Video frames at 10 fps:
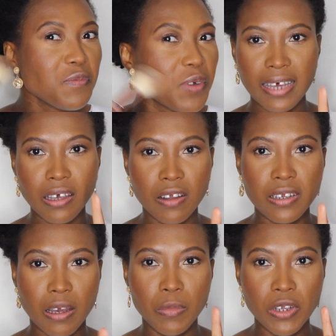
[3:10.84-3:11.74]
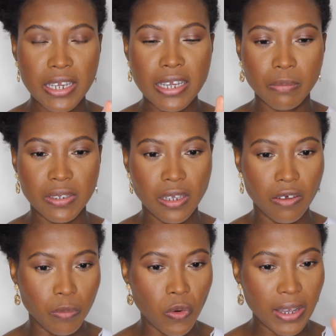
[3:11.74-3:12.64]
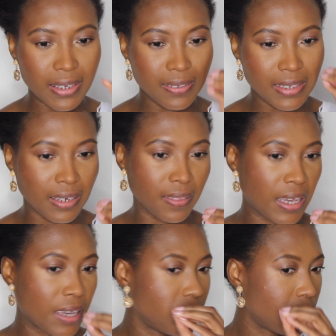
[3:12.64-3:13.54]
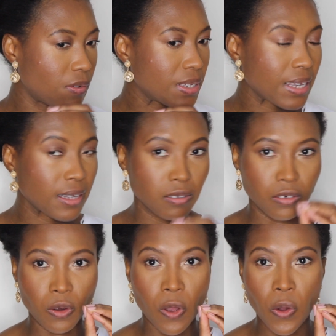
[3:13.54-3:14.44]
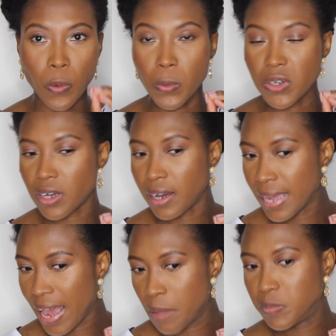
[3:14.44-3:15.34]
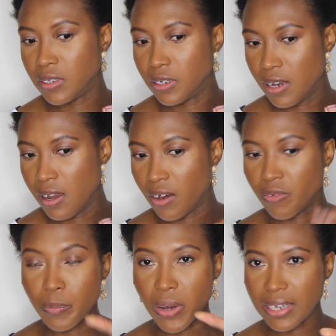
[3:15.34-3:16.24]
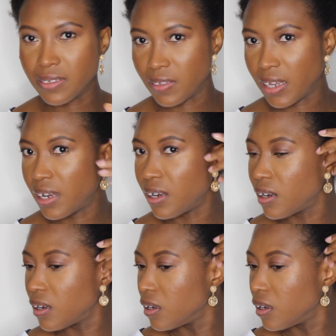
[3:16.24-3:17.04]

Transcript: Now that I'm looking at myself more, I can see it there. It's very subtle, which I absolutely love, but it's there.